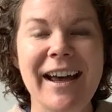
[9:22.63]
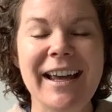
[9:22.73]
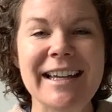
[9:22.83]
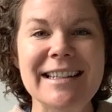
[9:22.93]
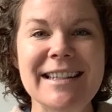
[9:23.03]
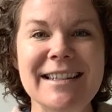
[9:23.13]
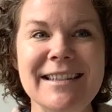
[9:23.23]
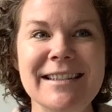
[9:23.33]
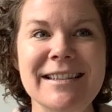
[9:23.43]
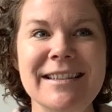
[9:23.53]
it's
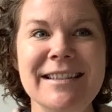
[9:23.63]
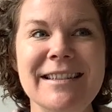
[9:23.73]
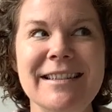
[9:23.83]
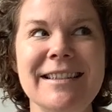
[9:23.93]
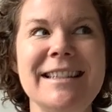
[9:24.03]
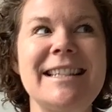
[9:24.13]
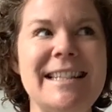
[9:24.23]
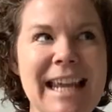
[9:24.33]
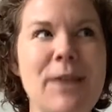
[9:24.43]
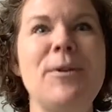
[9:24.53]

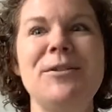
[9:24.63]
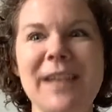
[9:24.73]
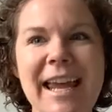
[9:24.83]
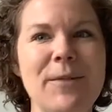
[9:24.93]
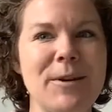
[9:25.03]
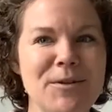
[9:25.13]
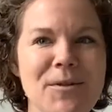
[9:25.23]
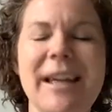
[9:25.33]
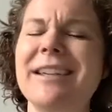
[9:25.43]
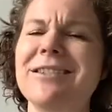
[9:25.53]
seeing what you like and what you
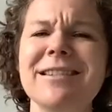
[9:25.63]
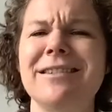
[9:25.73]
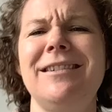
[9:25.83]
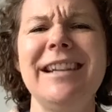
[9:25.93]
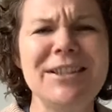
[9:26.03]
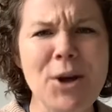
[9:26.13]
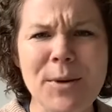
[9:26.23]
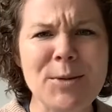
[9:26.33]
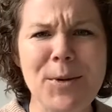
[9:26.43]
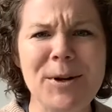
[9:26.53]
don't like, and just learning so
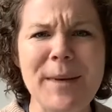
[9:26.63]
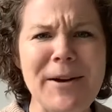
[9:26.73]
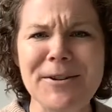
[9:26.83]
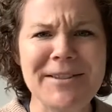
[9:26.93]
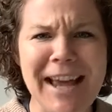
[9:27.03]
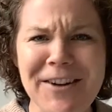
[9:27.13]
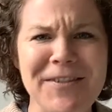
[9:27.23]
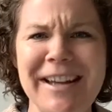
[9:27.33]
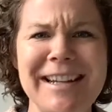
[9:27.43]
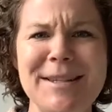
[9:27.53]
much more about yourself.
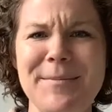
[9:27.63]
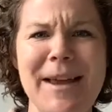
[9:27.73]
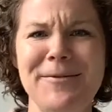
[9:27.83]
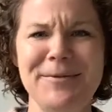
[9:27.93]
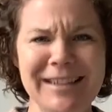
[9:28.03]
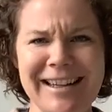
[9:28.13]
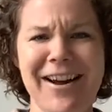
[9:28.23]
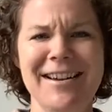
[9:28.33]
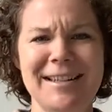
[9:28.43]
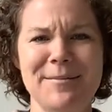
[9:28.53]
And it's been really
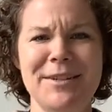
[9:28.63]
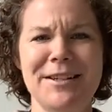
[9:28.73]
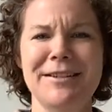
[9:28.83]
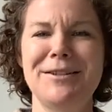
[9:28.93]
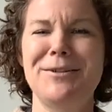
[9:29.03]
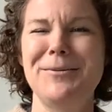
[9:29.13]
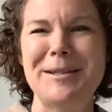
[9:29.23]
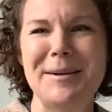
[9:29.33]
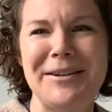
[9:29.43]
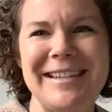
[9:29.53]
awesome to
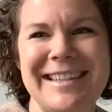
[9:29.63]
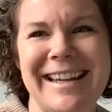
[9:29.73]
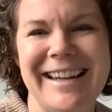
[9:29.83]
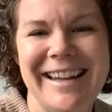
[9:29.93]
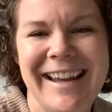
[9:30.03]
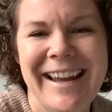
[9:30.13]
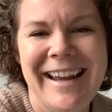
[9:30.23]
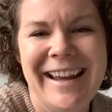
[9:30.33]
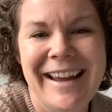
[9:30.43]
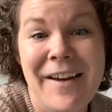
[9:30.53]
experience it
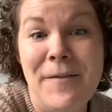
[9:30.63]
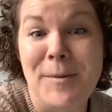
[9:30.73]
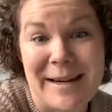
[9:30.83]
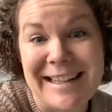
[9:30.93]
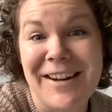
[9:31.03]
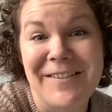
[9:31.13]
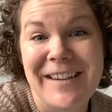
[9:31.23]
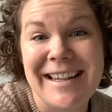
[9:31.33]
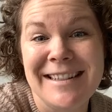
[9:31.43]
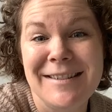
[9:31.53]
for myself
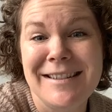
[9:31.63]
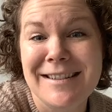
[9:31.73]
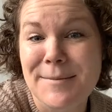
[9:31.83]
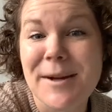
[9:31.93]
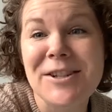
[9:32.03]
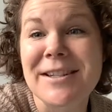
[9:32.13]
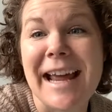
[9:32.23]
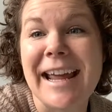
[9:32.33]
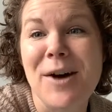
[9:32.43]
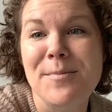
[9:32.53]
as much as
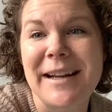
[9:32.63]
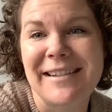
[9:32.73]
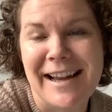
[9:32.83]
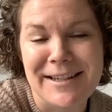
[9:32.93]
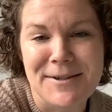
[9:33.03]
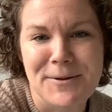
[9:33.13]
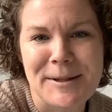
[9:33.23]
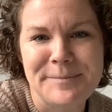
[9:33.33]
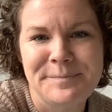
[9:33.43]
I help my clients through it.